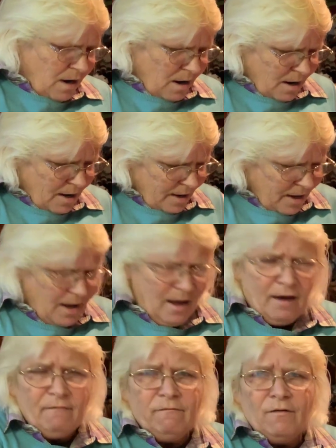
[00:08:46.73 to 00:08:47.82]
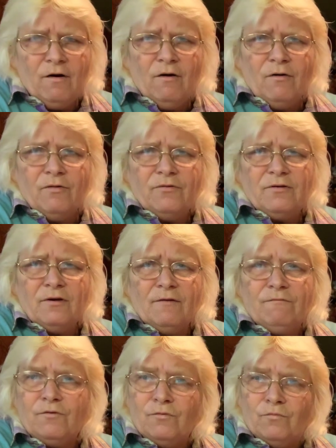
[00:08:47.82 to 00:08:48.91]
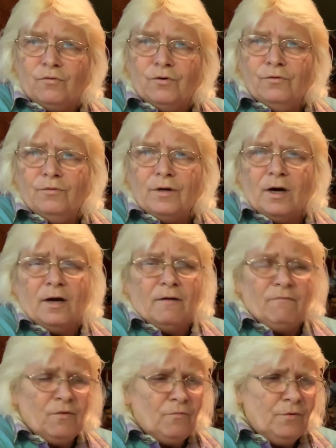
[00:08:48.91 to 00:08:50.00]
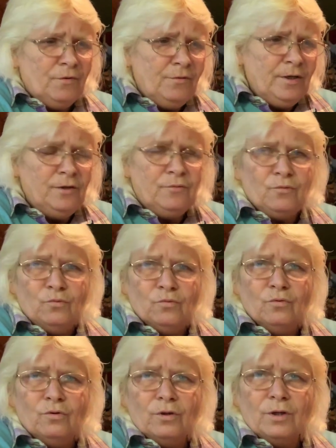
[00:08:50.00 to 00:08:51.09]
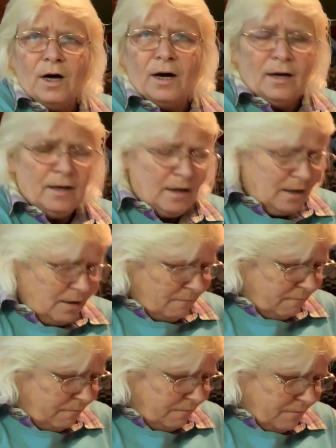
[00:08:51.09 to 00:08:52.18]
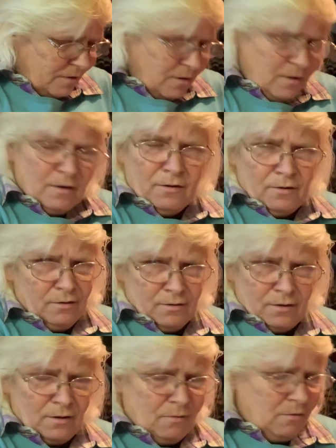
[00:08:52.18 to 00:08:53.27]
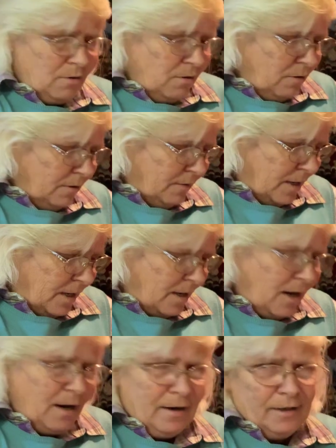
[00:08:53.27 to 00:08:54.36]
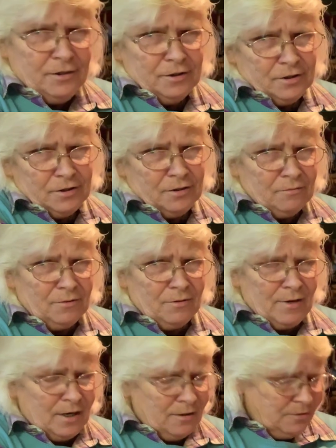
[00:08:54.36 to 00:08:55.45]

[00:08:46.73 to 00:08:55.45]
I have all the stuff to root. I have the rooting tool. I have, you know, all of that. I just don't know how to